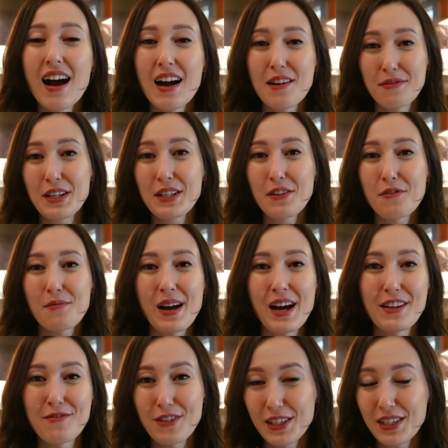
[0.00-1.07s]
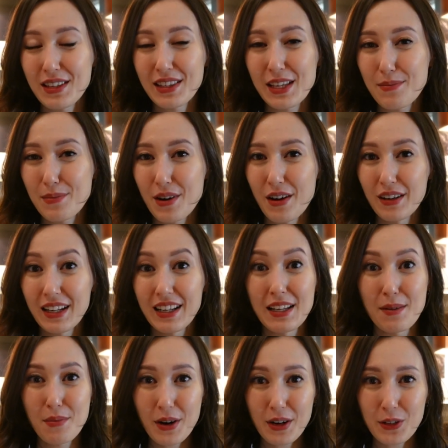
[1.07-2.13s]
A friend of mine recently bought an
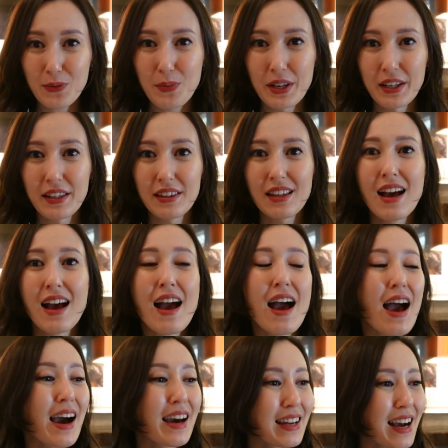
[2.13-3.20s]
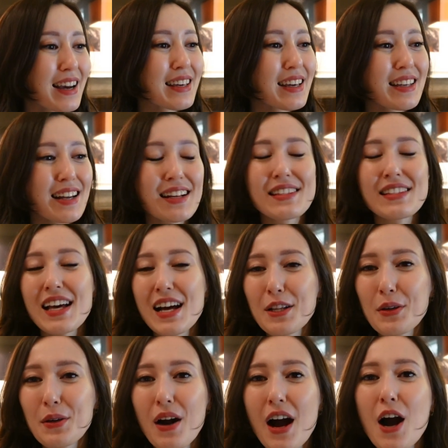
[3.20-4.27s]
apartment, and I cannot tell
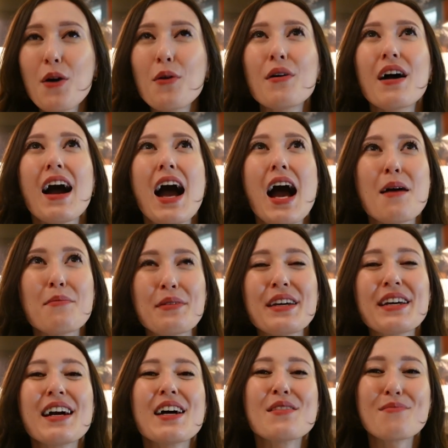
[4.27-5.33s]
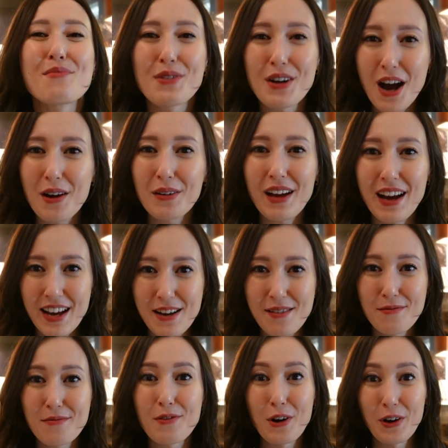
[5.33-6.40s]
you how happy and proud I am
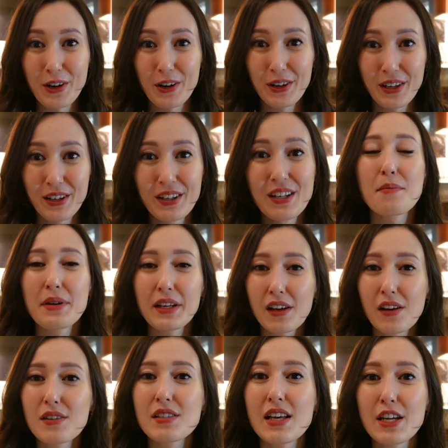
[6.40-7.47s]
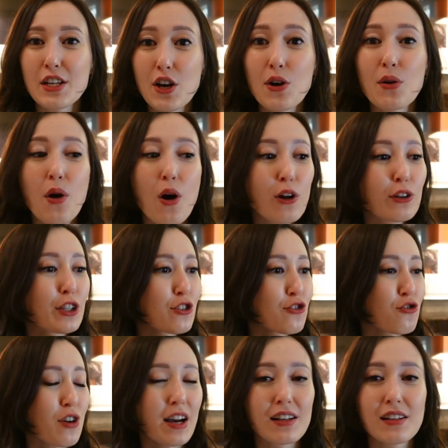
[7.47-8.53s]
for her, because I know all the
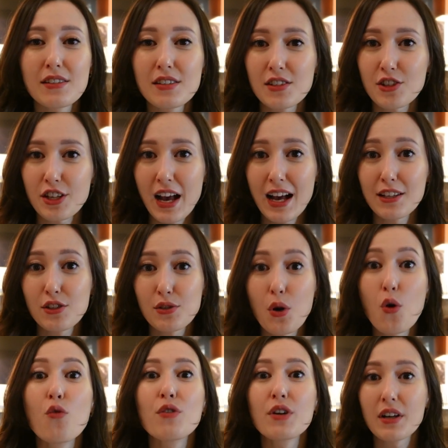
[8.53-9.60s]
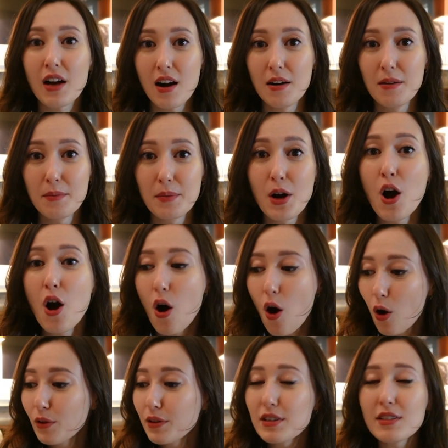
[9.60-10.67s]
struggles she had to overcome,
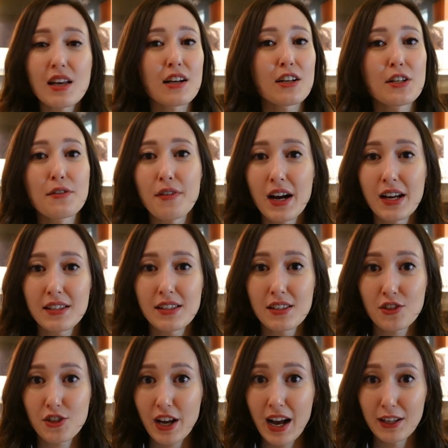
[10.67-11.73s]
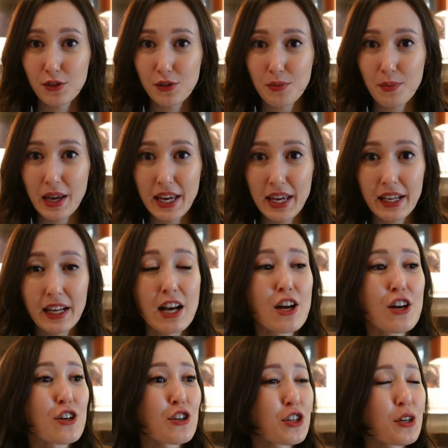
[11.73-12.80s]
all the sacrifices she had to make.
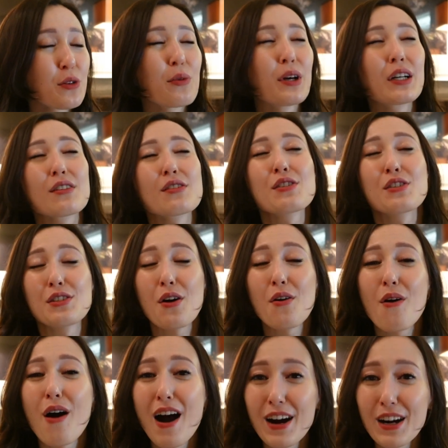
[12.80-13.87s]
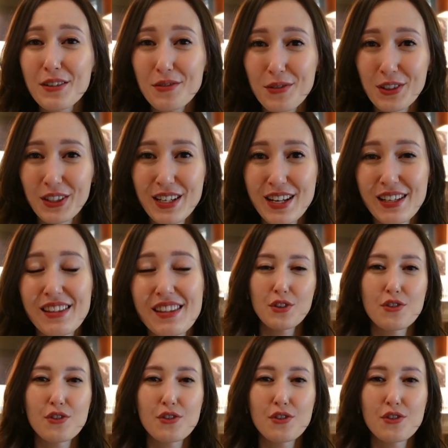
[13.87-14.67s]
She worked so hard for it.